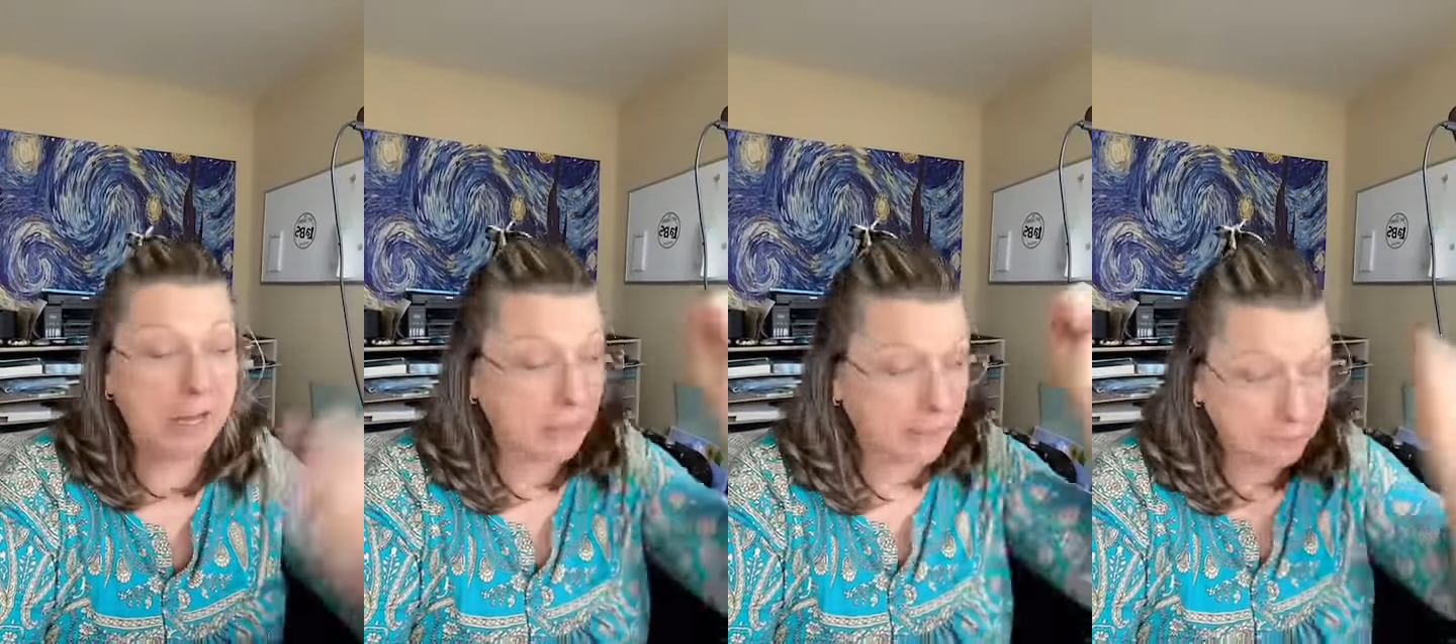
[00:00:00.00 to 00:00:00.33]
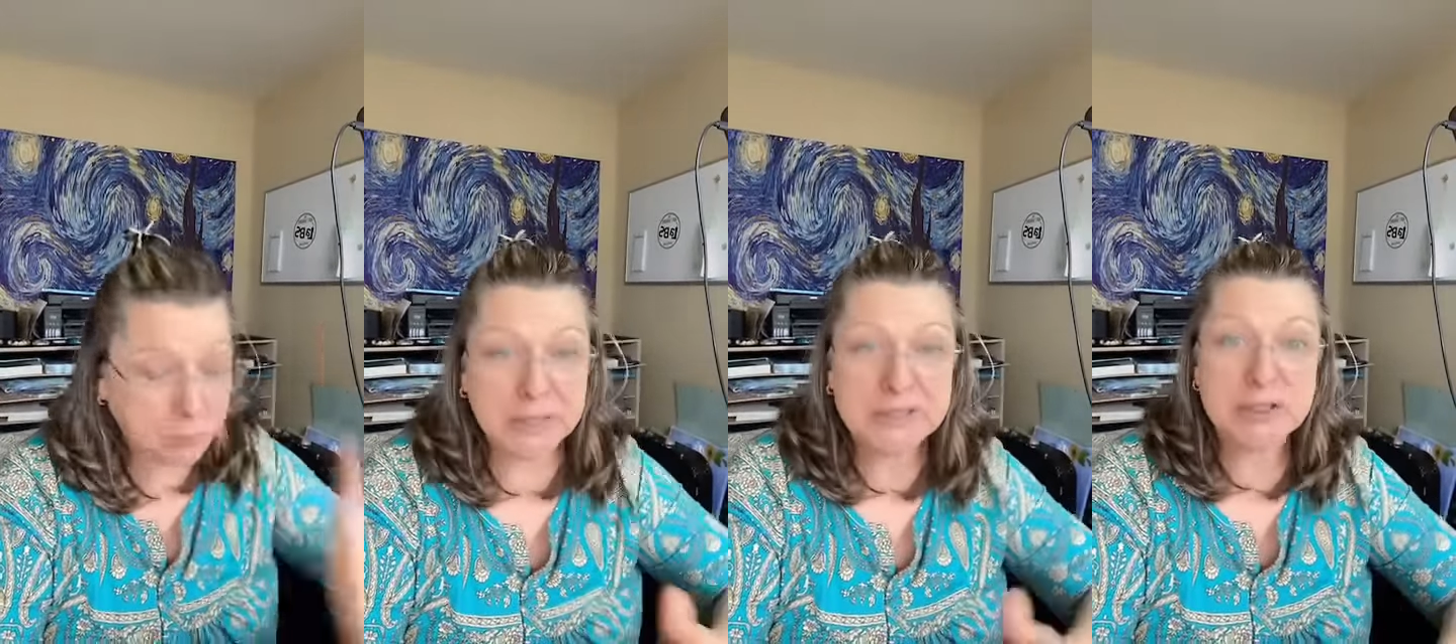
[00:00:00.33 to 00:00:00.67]
and I
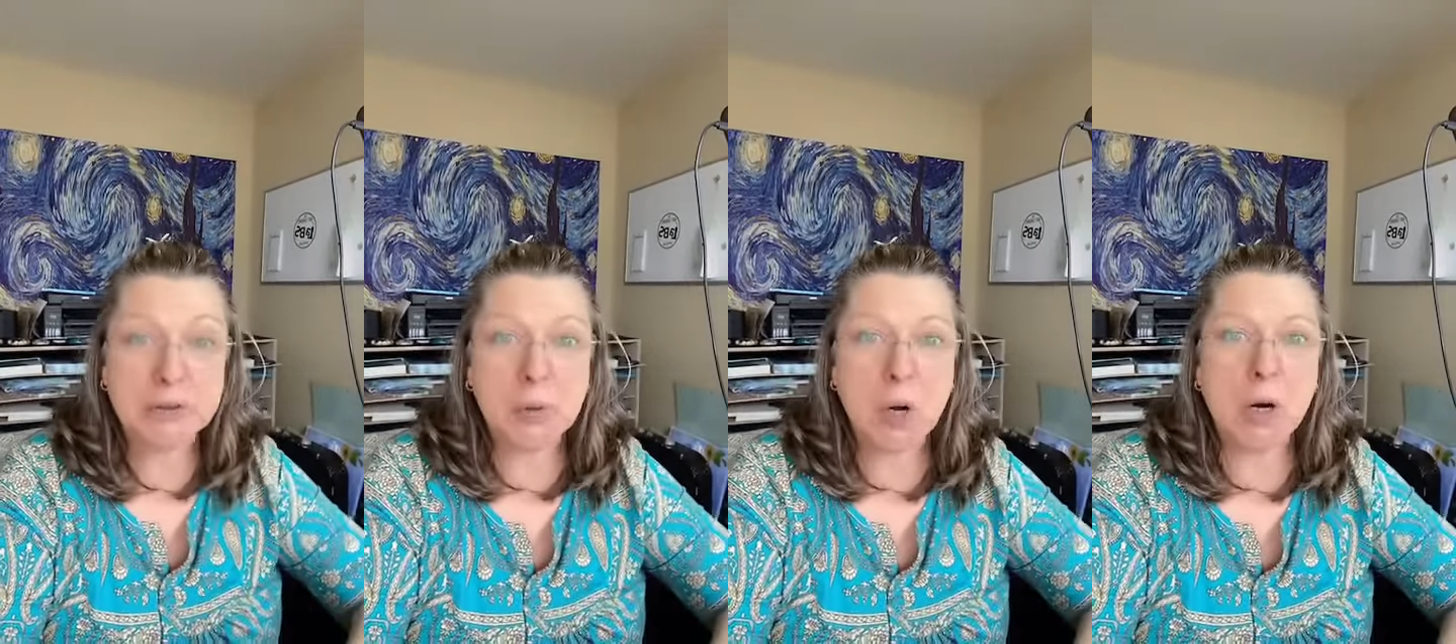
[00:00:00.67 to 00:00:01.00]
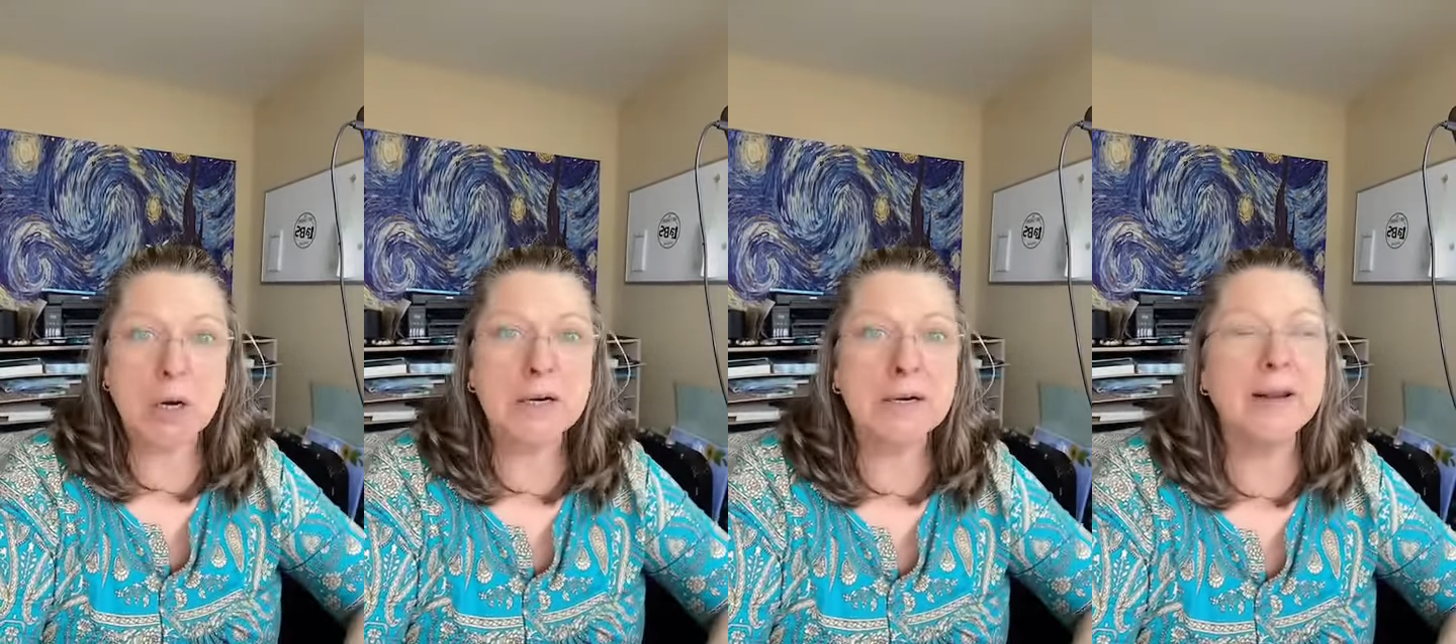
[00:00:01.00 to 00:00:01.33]
pressed too
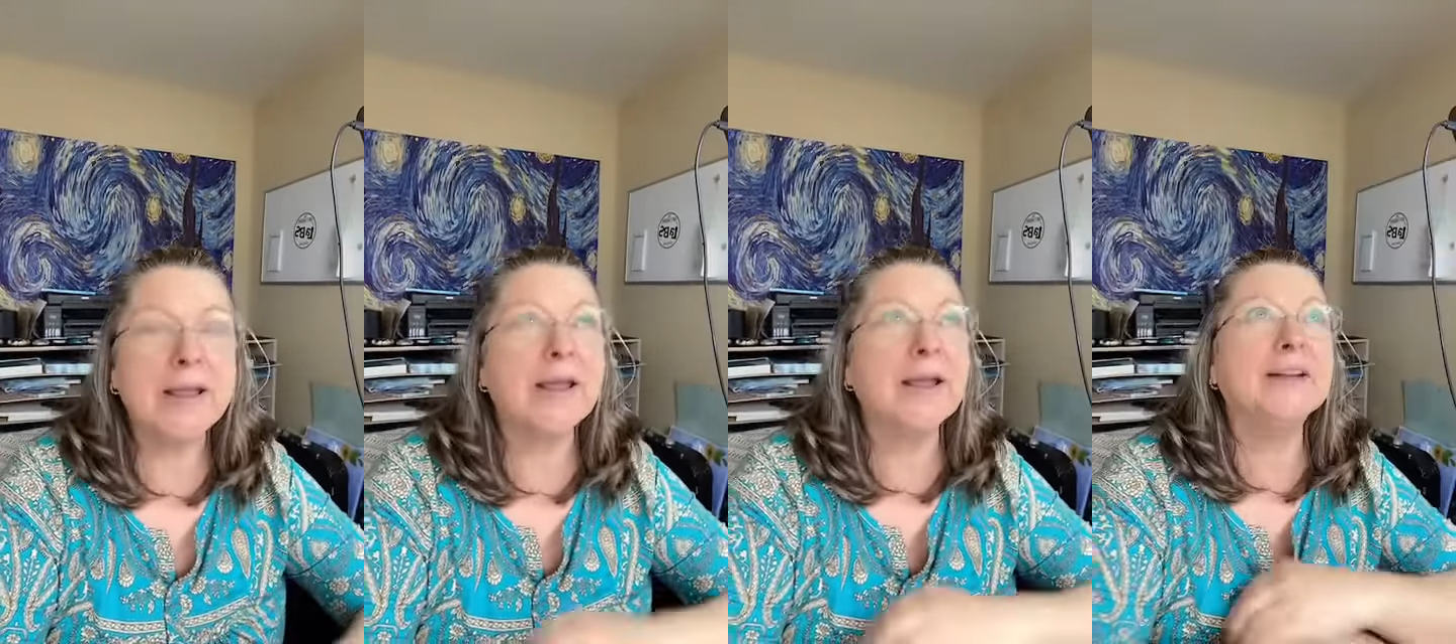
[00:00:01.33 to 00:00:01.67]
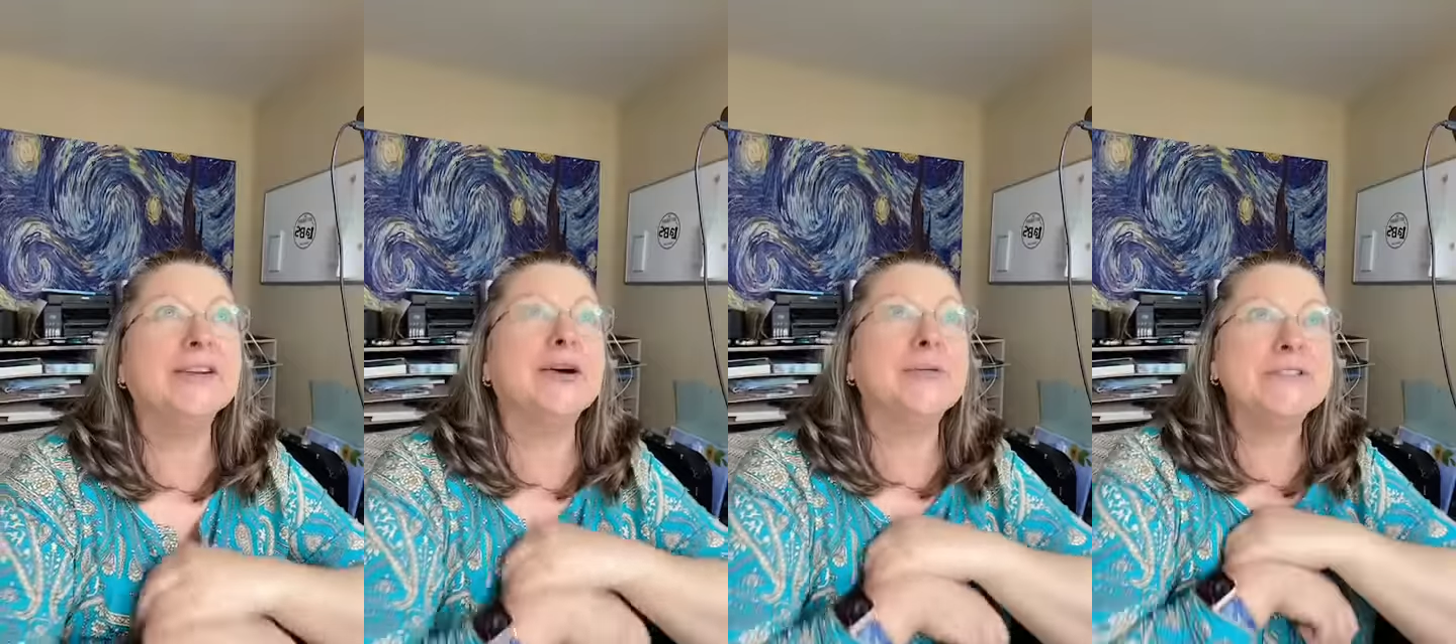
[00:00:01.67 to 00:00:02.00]
hard, and all of a